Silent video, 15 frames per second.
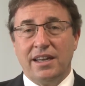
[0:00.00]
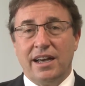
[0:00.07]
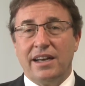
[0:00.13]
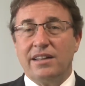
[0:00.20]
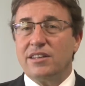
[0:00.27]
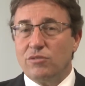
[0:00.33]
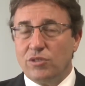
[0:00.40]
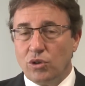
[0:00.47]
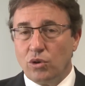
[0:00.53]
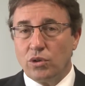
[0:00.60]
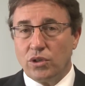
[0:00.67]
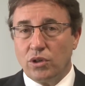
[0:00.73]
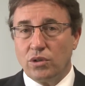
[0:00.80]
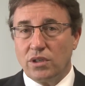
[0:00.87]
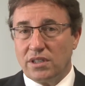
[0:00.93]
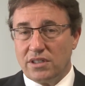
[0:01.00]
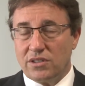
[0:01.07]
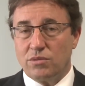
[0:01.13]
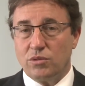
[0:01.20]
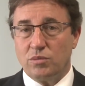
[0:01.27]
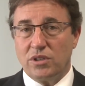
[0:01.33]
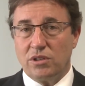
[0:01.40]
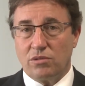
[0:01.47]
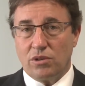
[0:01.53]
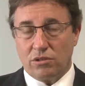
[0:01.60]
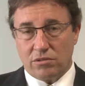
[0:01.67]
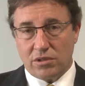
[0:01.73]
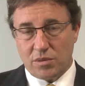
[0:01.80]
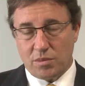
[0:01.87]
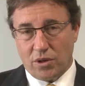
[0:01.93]
I think we all know that this would be the wrong
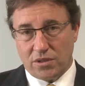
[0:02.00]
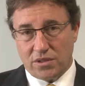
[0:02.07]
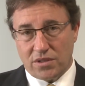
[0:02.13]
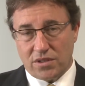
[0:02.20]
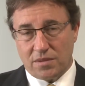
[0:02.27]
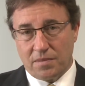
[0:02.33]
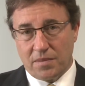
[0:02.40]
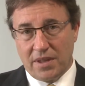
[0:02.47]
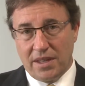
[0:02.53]
response.